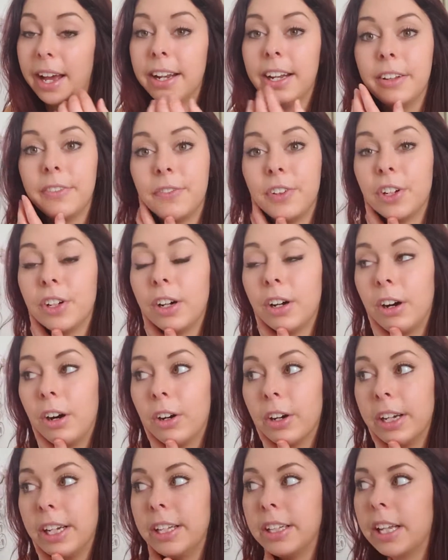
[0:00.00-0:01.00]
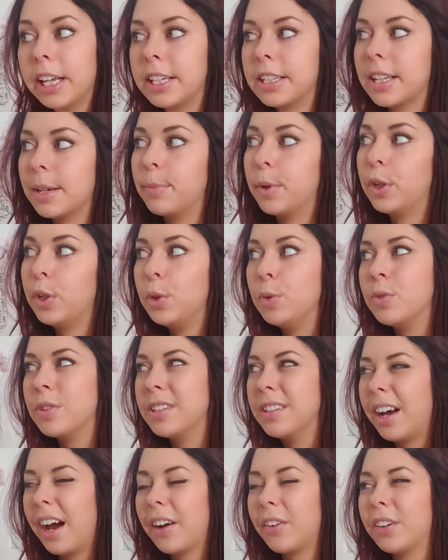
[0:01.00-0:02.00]
And if you're already like someone who's
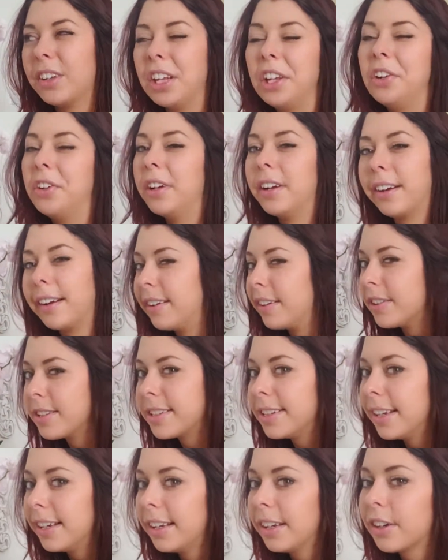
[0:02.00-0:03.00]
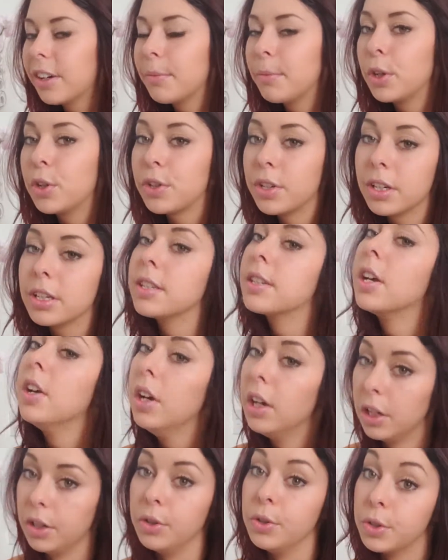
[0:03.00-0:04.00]
not really good at understanding your emotions,
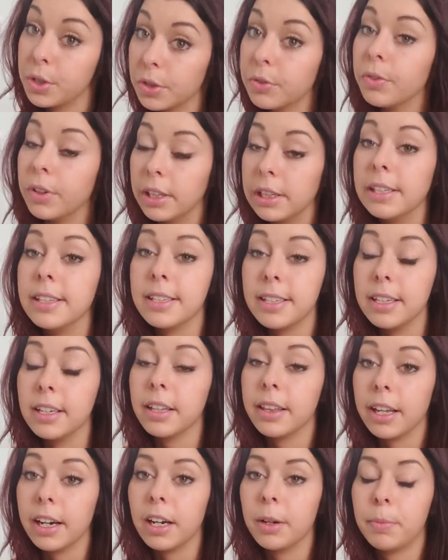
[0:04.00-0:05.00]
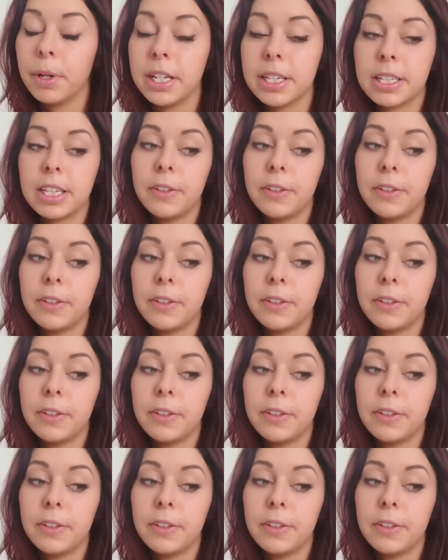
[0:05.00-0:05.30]
you should really see a therapist.